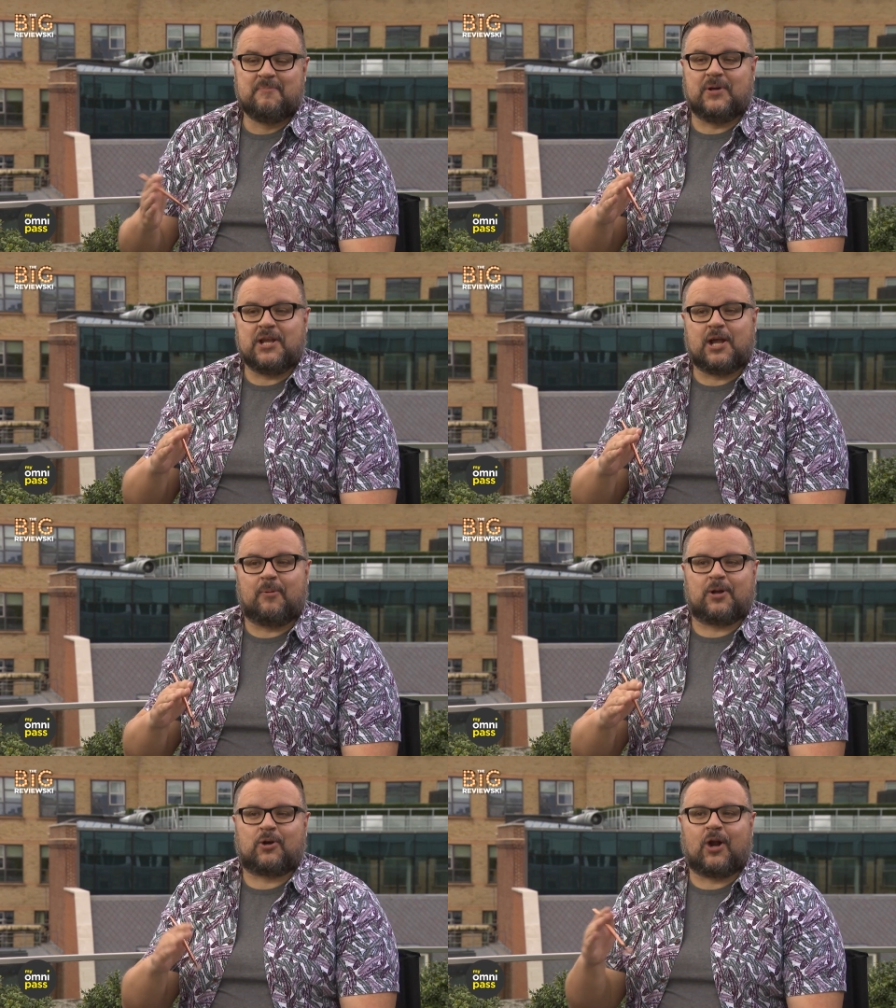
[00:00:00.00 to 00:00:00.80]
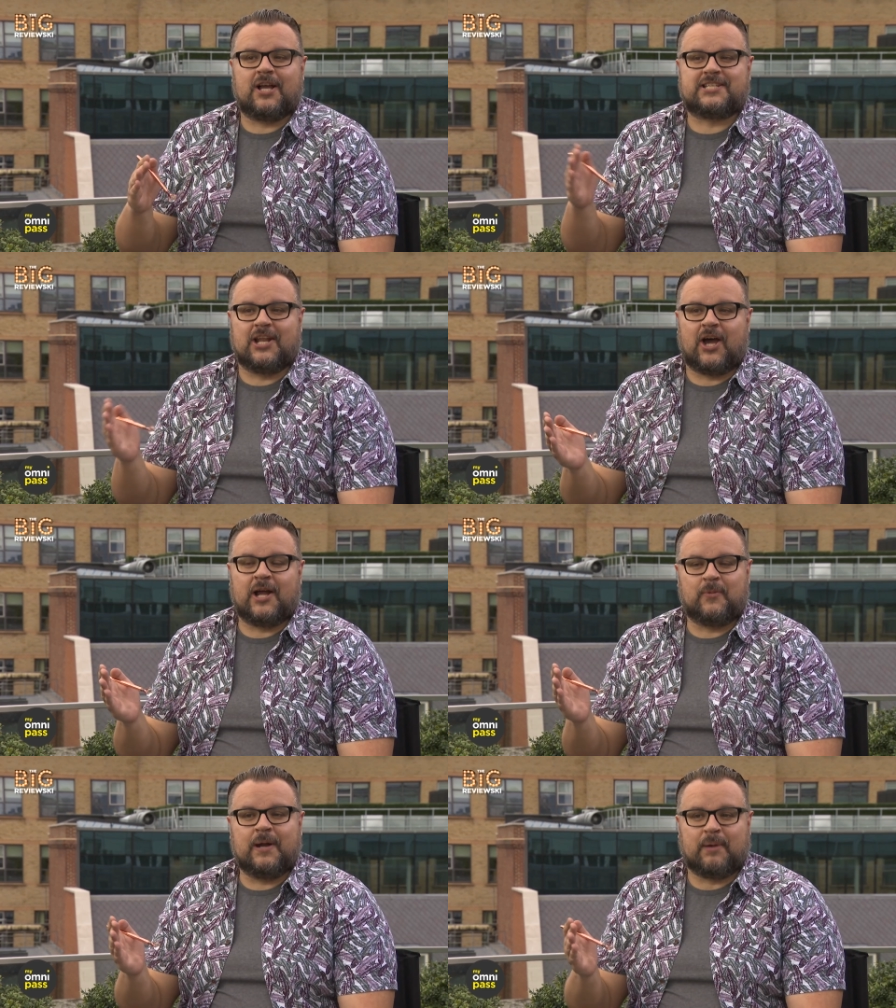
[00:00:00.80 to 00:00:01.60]
but you yes. don't want to cross the
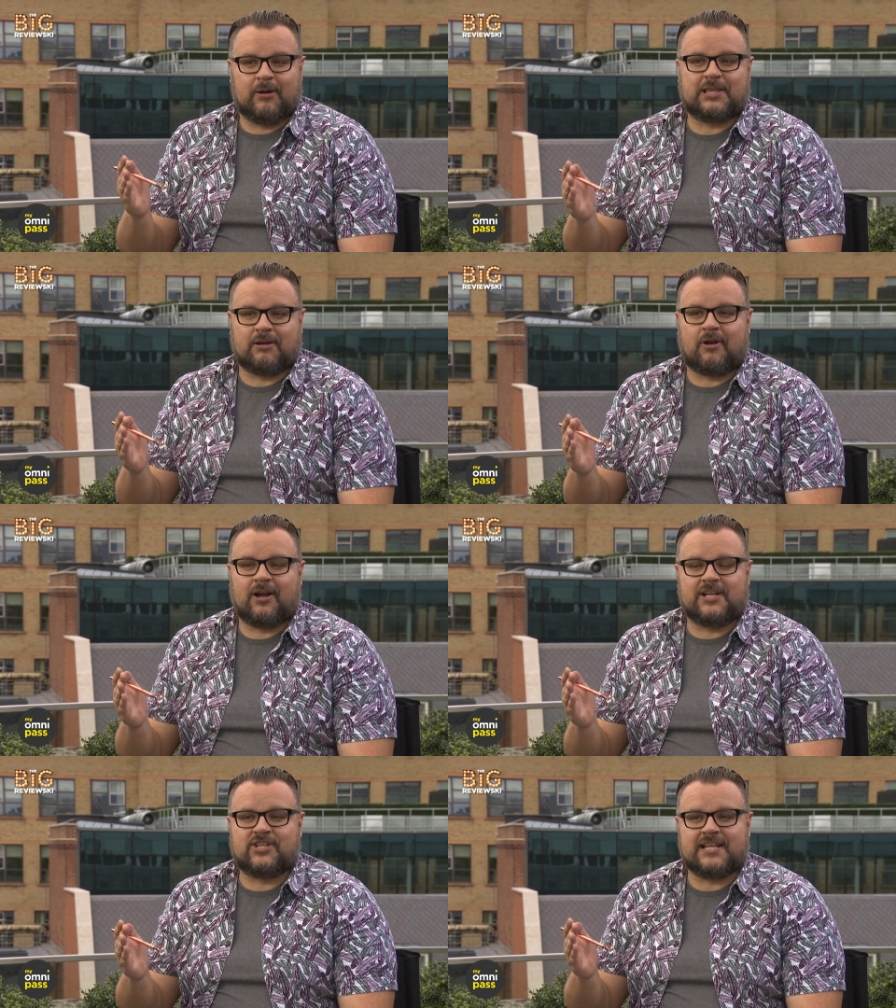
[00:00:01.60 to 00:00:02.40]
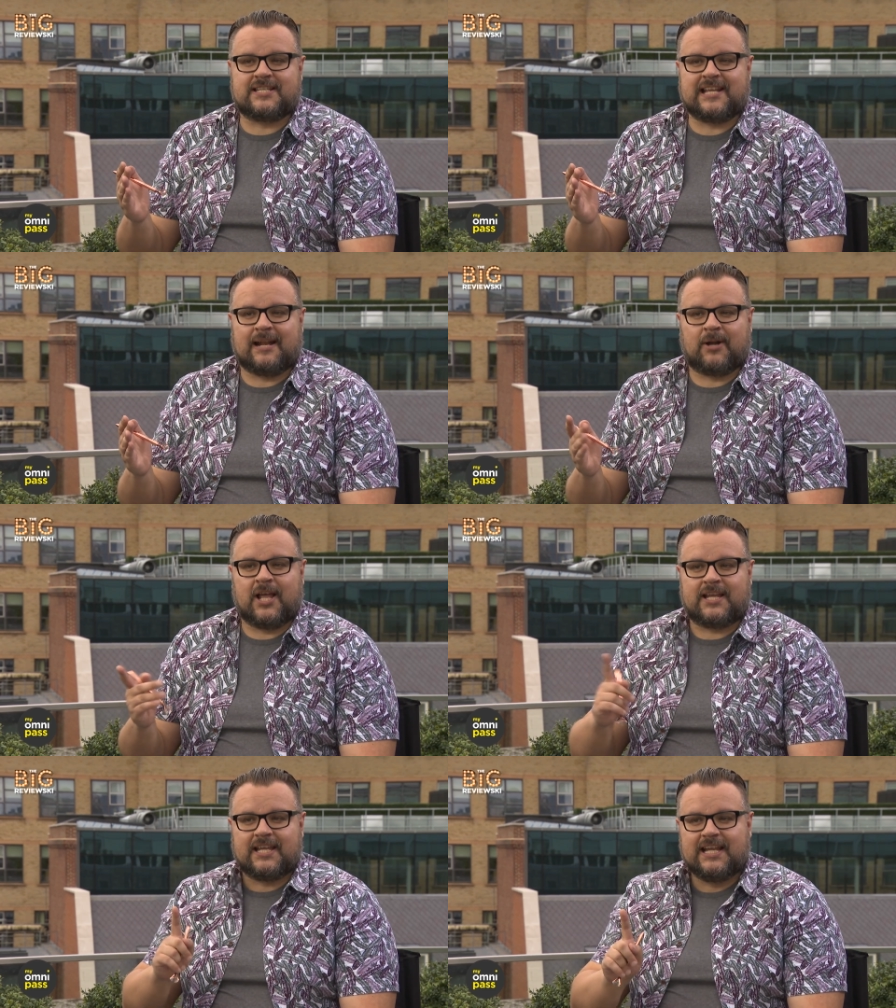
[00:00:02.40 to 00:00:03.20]
line where both The Rock and Jason Statham are like,